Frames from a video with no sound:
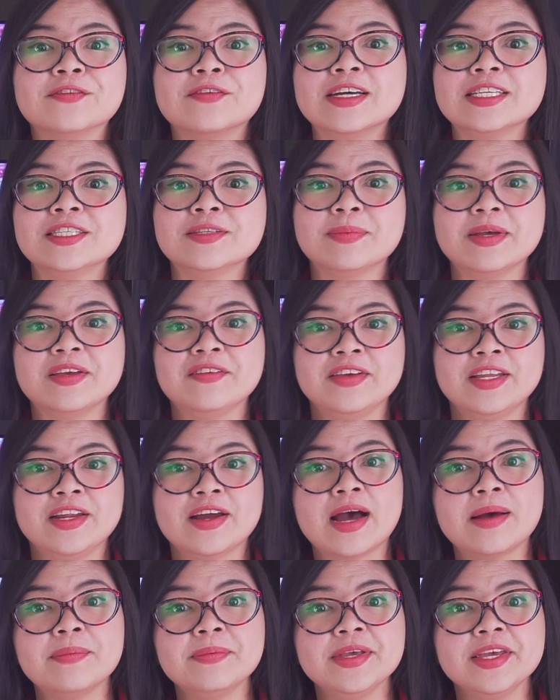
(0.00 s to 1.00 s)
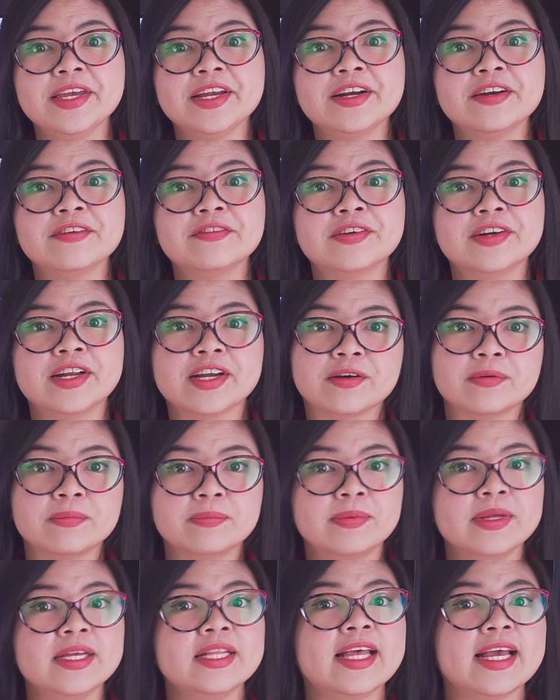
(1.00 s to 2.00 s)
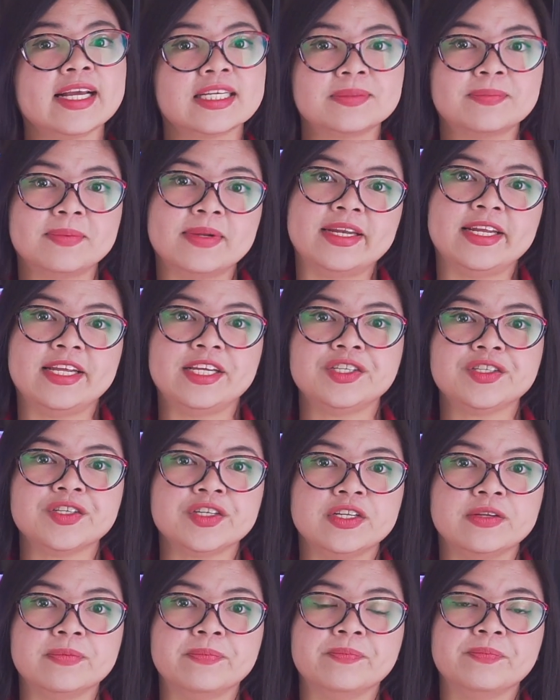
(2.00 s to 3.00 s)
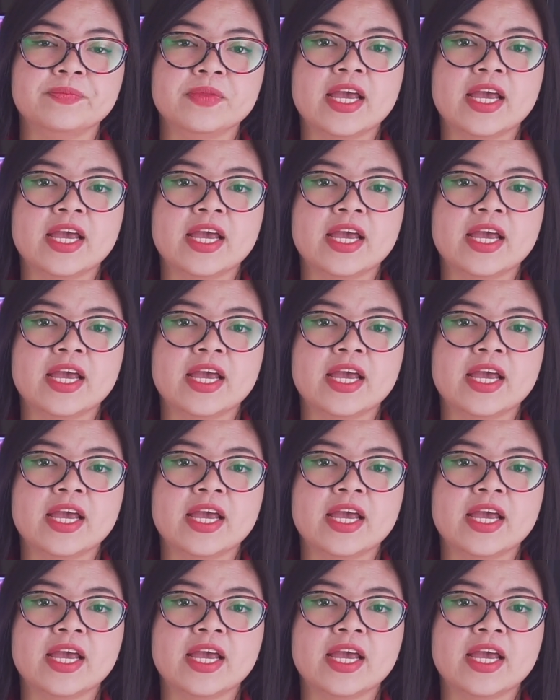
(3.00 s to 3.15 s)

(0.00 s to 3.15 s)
Watch my video up here for the complete explanation.